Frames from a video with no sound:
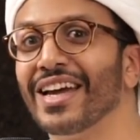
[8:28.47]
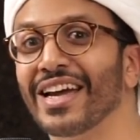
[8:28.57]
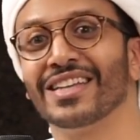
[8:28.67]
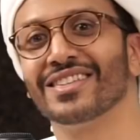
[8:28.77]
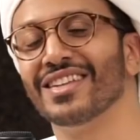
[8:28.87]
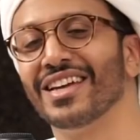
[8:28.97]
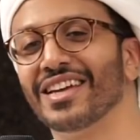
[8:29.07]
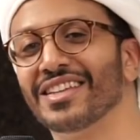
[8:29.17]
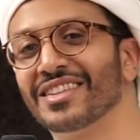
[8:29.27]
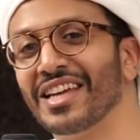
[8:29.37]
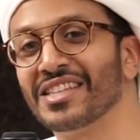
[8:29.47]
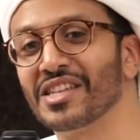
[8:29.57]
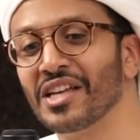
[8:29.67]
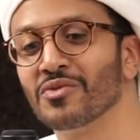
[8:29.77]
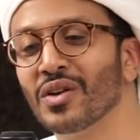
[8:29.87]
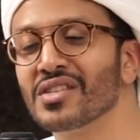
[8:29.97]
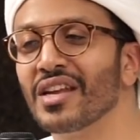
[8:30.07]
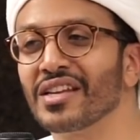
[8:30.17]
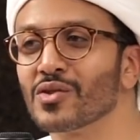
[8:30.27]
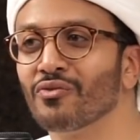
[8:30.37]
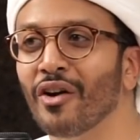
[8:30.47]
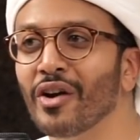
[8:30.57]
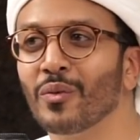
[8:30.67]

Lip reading: it resonates very